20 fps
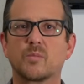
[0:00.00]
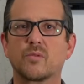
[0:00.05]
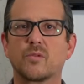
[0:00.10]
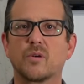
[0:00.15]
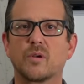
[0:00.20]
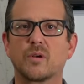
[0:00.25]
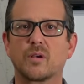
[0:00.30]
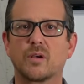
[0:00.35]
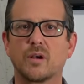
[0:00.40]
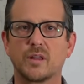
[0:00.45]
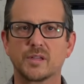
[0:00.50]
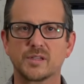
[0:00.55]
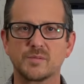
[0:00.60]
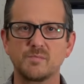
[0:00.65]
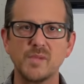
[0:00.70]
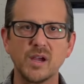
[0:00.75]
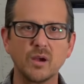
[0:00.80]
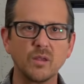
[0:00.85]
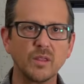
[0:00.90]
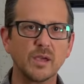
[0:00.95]
protocol is
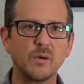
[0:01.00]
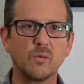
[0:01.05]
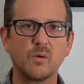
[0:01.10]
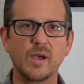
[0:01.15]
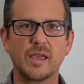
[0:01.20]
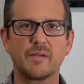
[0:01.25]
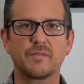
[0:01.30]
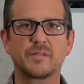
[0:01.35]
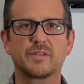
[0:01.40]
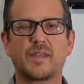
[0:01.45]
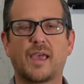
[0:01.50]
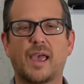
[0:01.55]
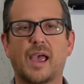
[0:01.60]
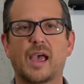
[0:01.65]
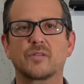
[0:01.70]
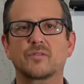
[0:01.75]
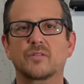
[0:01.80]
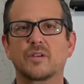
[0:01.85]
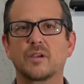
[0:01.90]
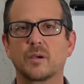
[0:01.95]
merely a way of
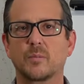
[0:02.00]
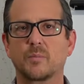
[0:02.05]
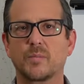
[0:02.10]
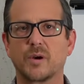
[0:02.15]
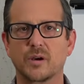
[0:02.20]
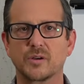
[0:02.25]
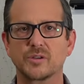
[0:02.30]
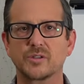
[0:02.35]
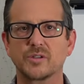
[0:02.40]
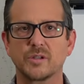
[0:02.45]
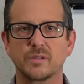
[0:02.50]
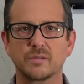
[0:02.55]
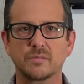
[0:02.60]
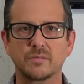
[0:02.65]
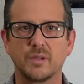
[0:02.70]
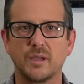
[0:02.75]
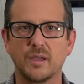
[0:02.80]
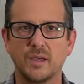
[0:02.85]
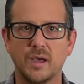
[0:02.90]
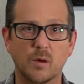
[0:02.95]
tasking a
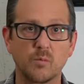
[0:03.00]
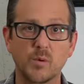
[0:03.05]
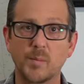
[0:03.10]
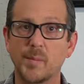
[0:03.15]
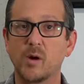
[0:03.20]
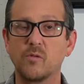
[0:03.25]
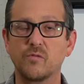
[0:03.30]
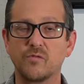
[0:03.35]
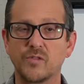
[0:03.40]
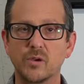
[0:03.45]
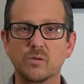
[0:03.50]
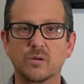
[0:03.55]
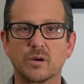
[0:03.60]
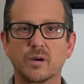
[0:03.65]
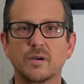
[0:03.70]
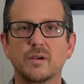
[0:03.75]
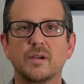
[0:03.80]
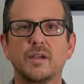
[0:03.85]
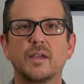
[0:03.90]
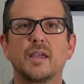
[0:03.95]
person, a remote
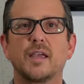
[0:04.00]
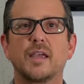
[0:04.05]
viewer,